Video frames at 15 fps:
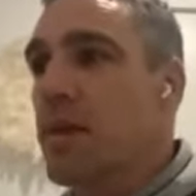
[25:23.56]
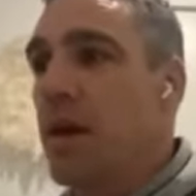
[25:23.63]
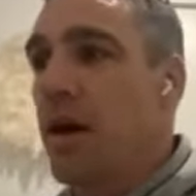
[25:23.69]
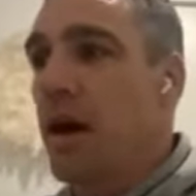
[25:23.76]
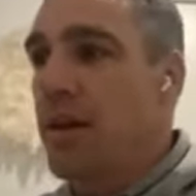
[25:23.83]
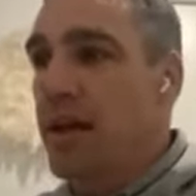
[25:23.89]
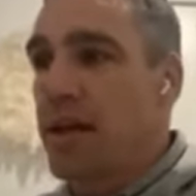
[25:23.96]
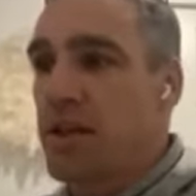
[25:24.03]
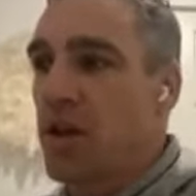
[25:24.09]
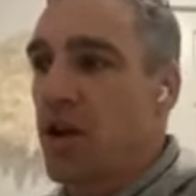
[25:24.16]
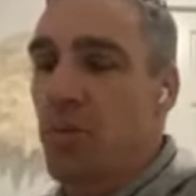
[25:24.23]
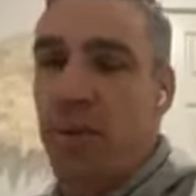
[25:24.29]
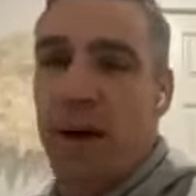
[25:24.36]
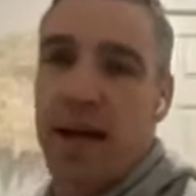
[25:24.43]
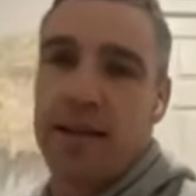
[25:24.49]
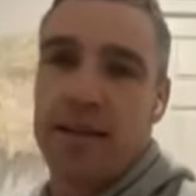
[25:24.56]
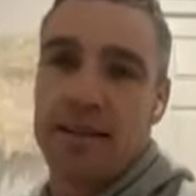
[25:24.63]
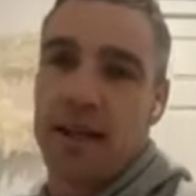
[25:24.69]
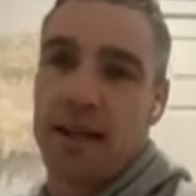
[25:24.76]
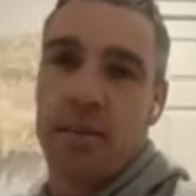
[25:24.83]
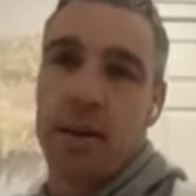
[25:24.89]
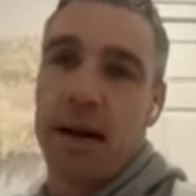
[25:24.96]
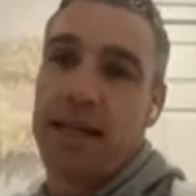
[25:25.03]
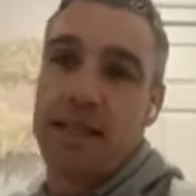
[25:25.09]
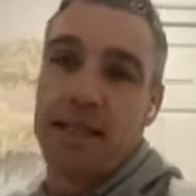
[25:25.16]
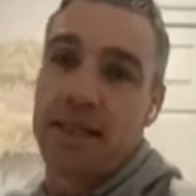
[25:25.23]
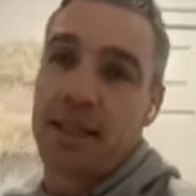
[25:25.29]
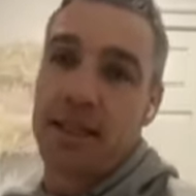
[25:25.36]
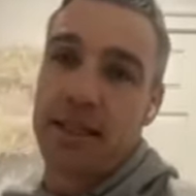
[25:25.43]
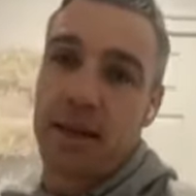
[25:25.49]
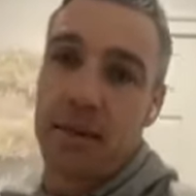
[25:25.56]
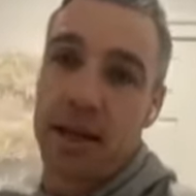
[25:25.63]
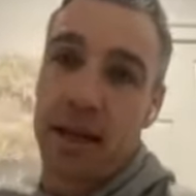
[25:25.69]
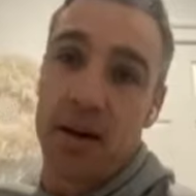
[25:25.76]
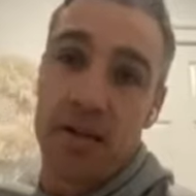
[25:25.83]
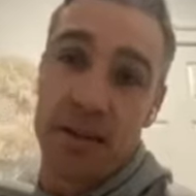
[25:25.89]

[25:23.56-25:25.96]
I think Todd Payton's done amazing things up there.